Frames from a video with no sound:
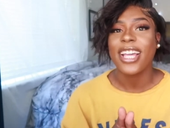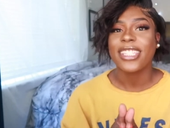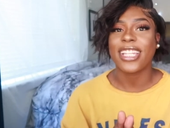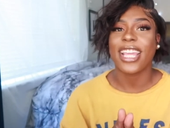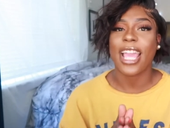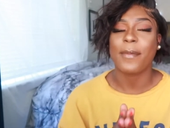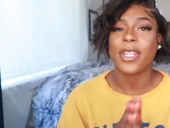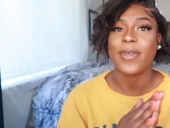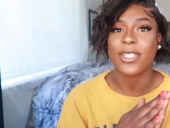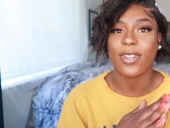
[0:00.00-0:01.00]
Today I'm going
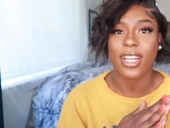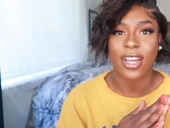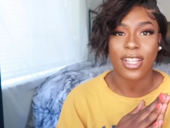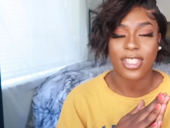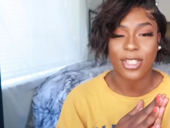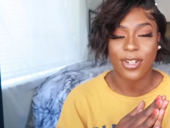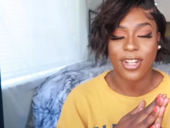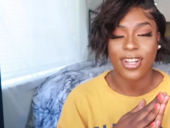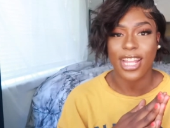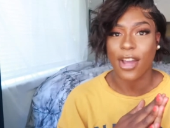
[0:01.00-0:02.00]
to be doing a
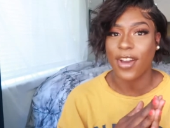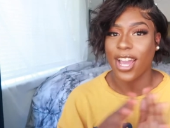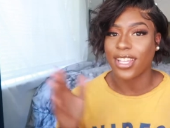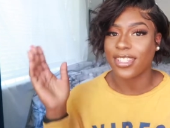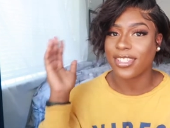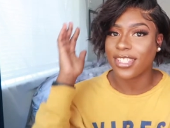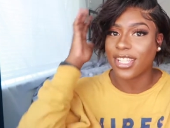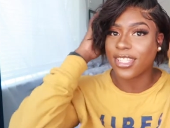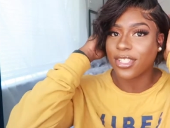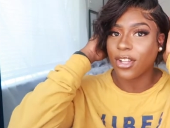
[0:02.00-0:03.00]
tutorial on how I
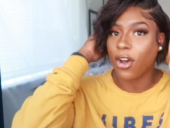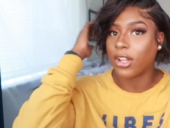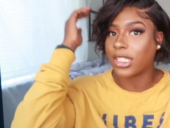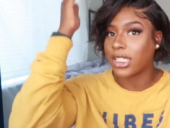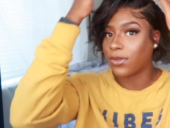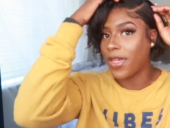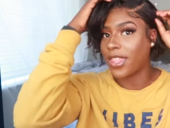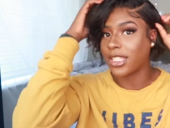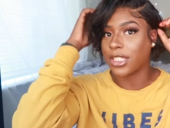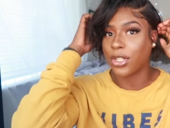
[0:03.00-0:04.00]
installed
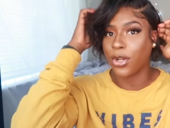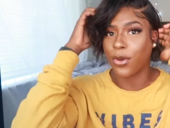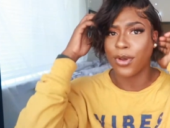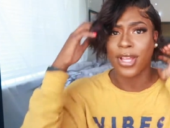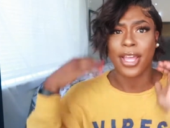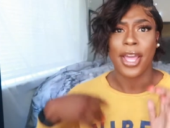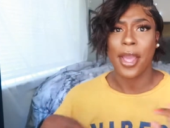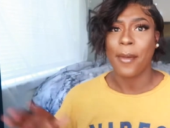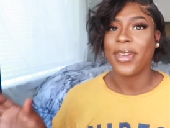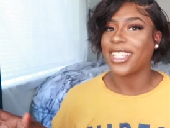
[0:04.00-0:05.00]
this little
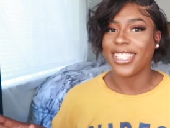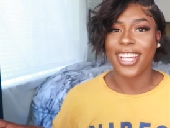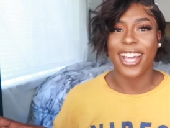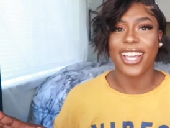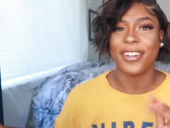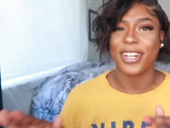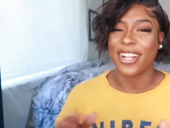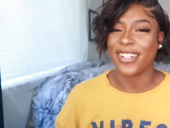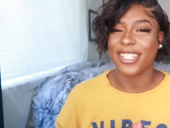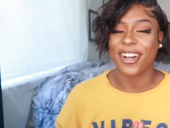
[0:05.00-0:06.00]
pixie cut,
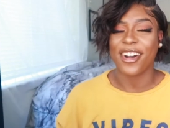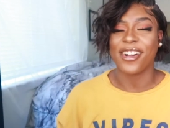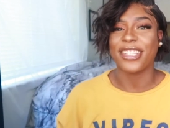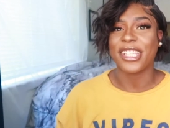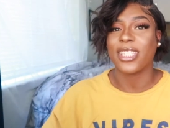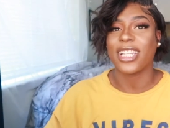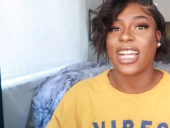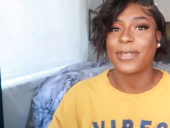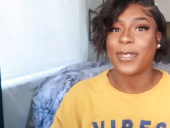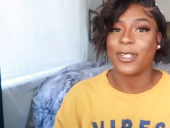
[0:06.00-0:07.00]
whatever it's called, using
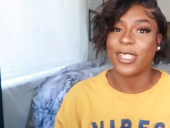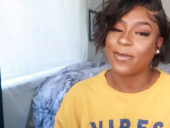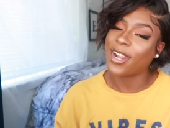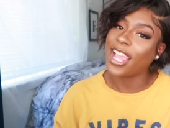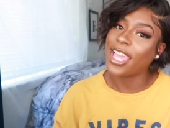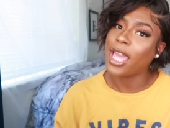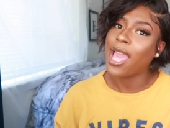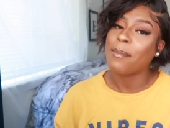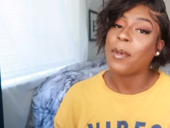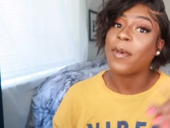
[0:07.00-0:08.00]
GOT2B glue spray.
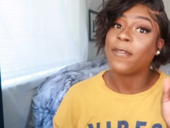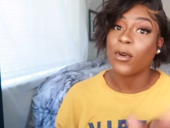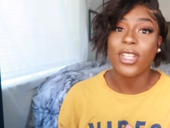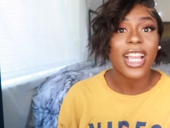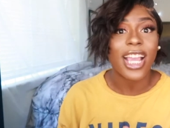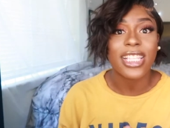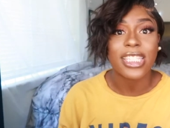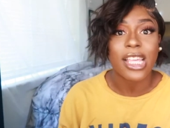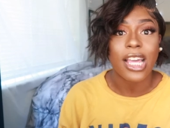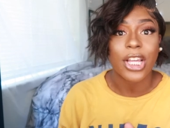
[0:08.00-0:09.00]
But before you
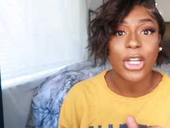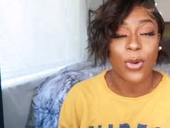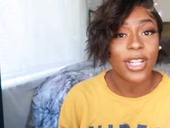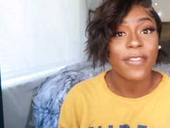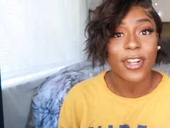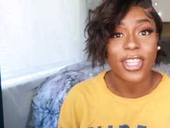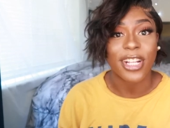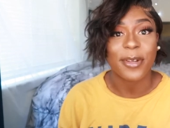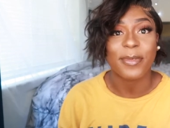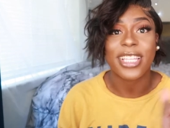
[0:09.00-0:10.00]
guys go any
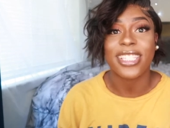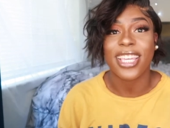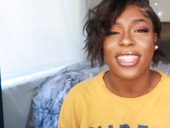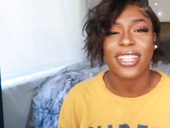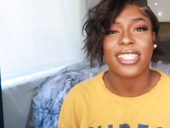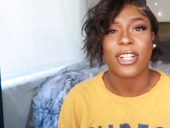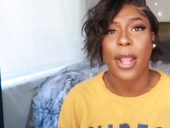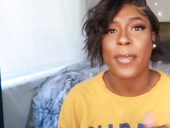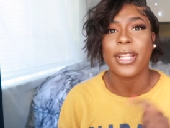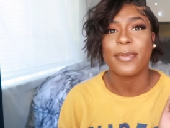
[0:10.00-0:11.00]
further, please hit that
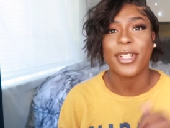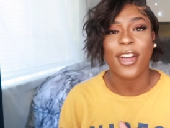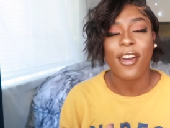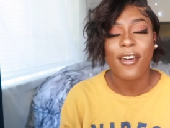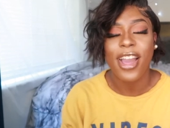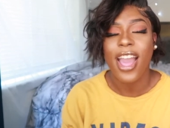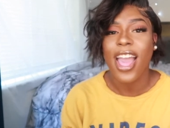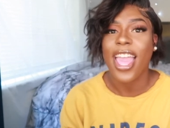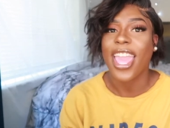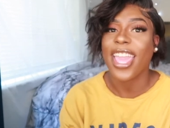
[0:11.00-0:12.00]
subscribe button below
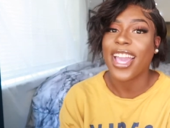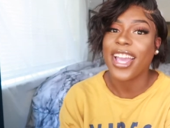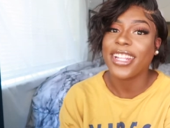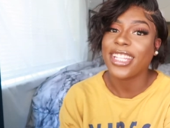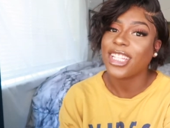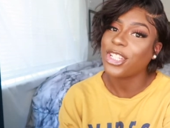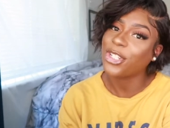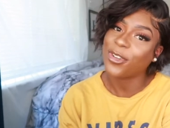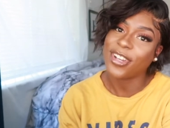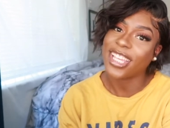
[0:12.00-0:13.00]
and
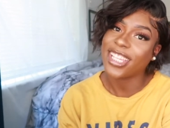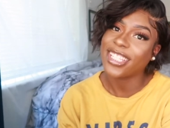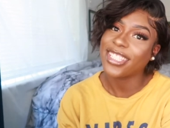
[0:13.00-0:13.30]
enjoy.